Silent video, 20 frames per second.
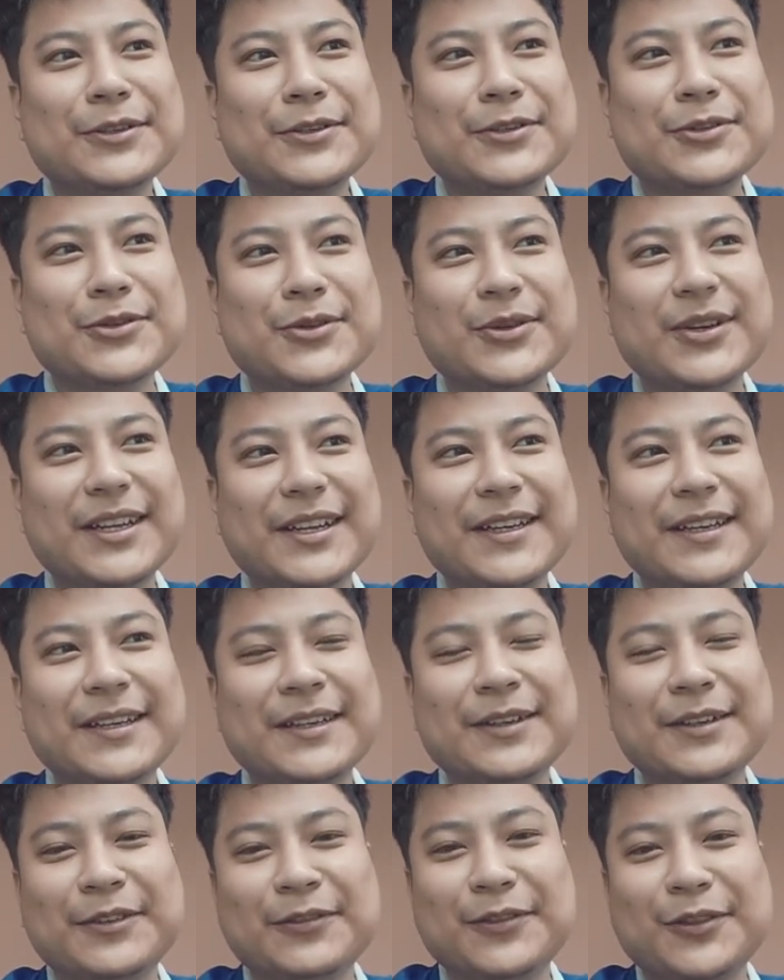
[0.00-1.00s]

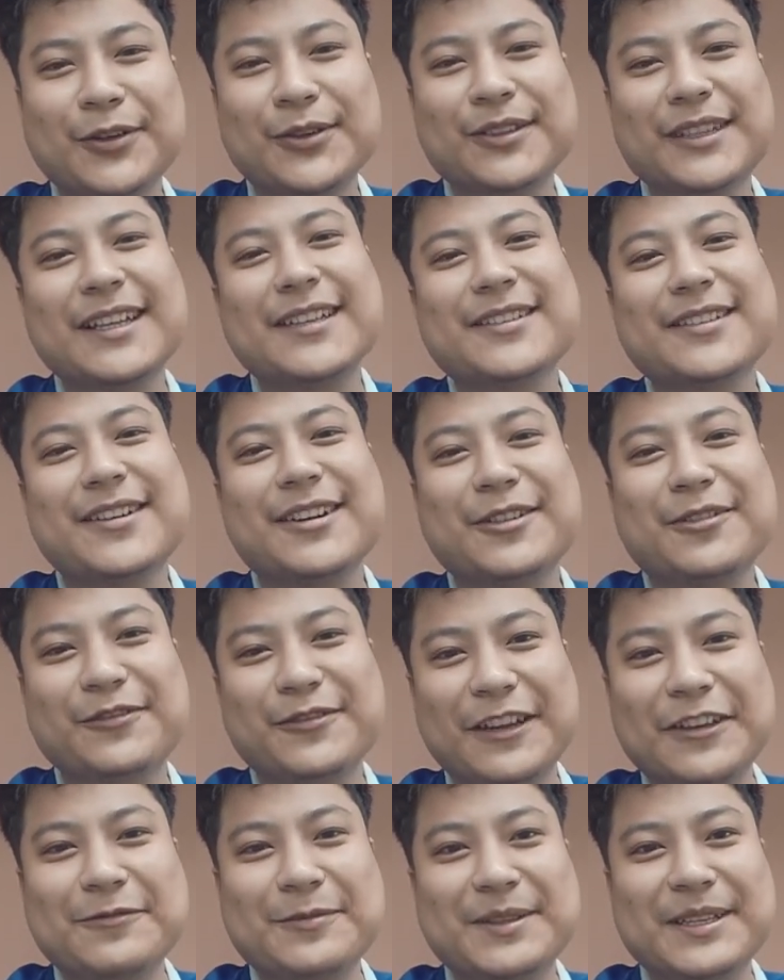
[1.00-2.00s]
shooting a vlog that's around
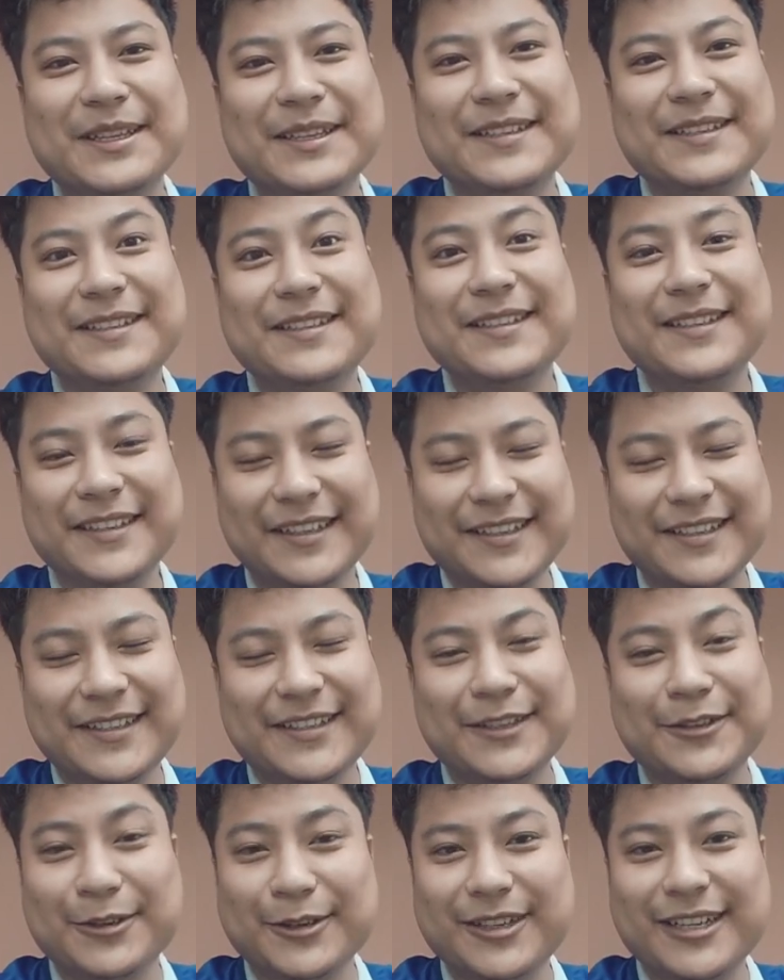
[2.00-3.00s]
5 minutes.
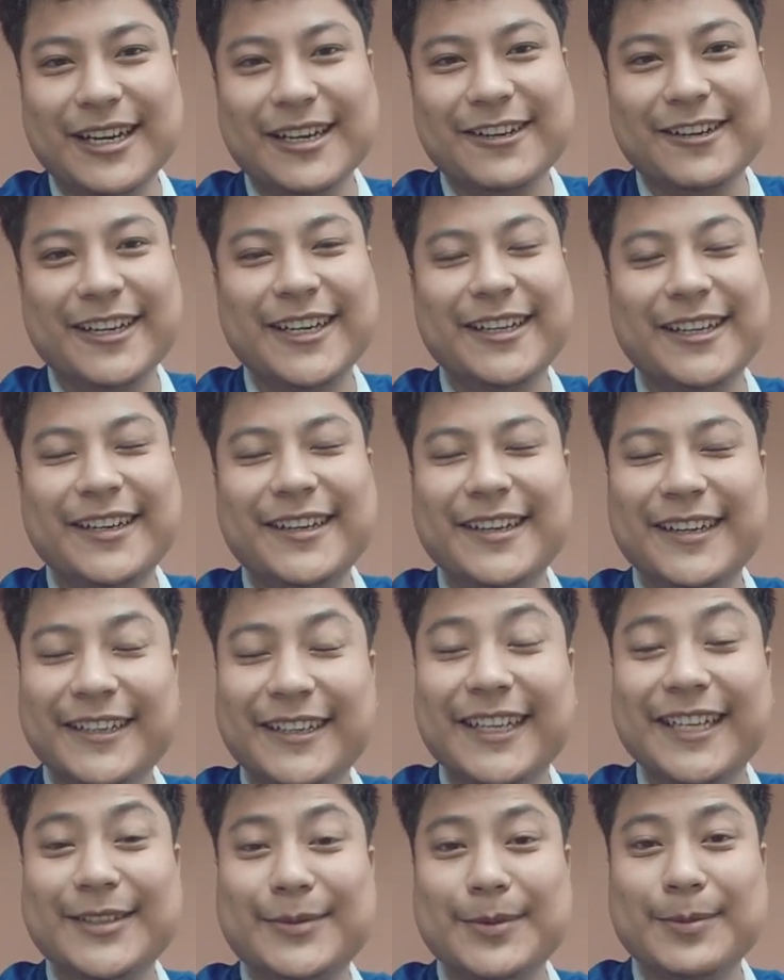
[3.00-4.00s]
Yes, you heard that right. It
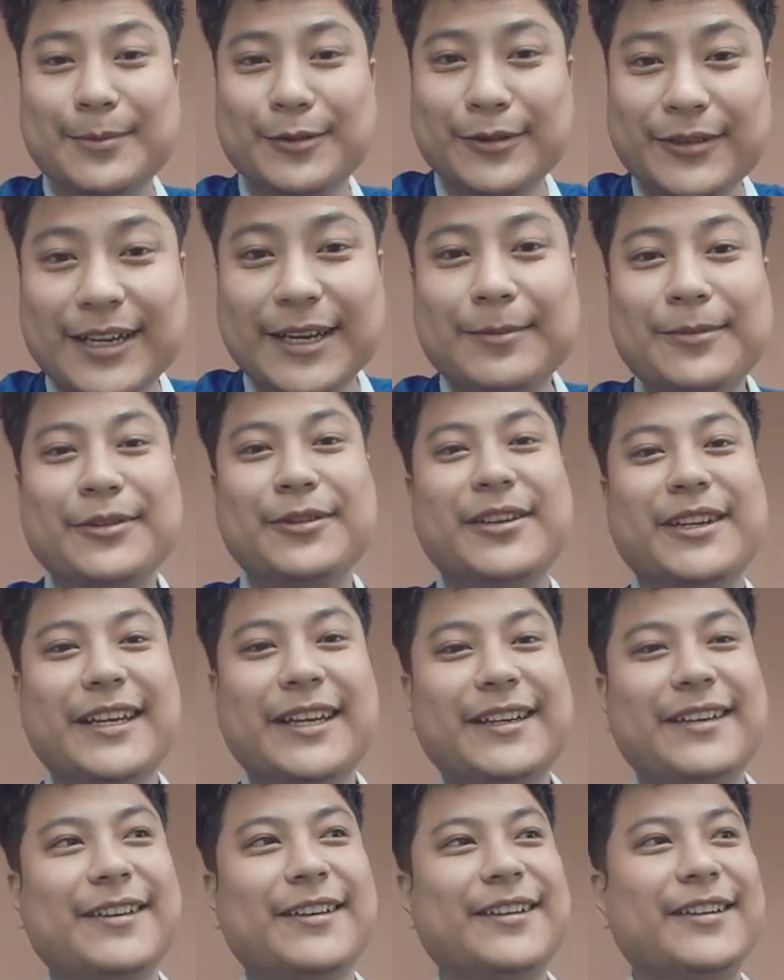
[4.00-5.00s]
takes me more time to
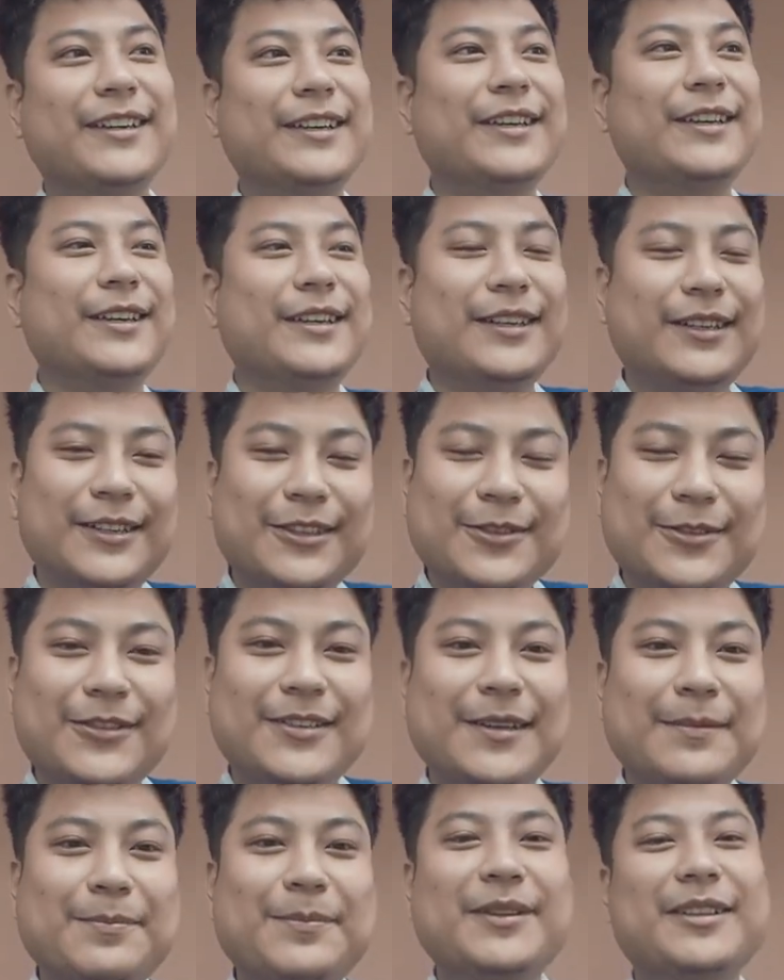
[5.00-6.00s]
create a
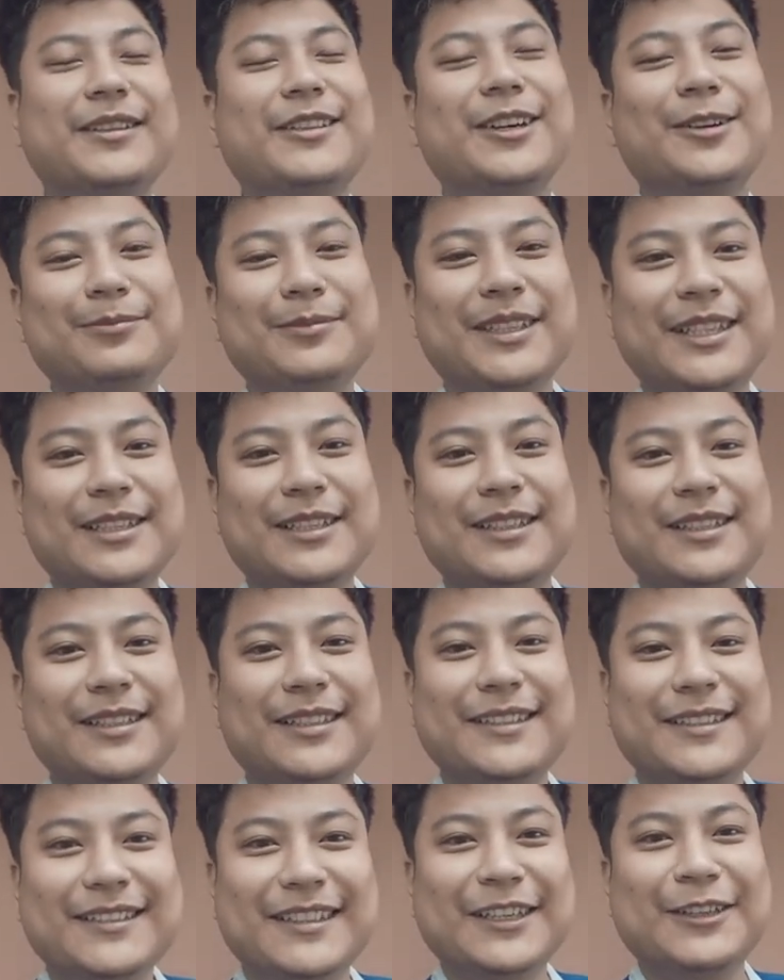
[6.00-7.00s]
simple thumbnail
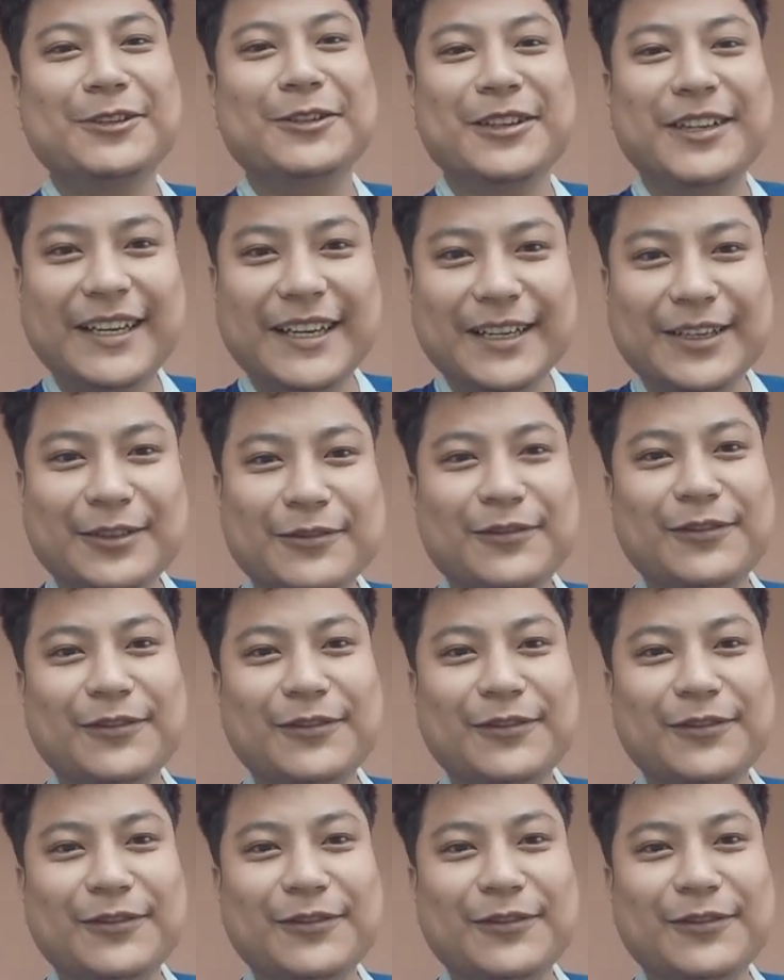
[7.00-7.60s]
than to create a